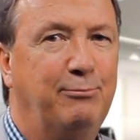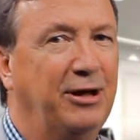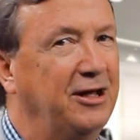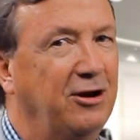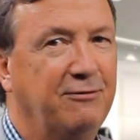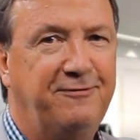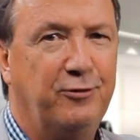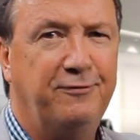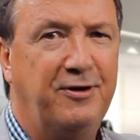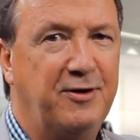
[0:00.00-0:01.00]
but they don't
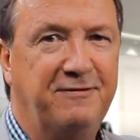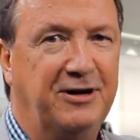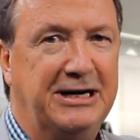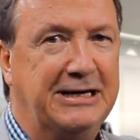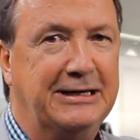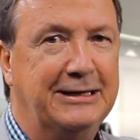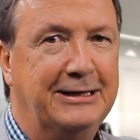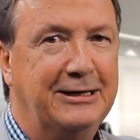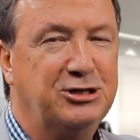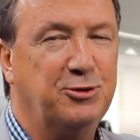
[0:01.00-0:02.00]
fall very far.
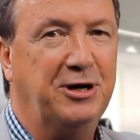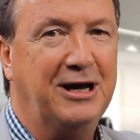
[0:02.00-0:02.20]
So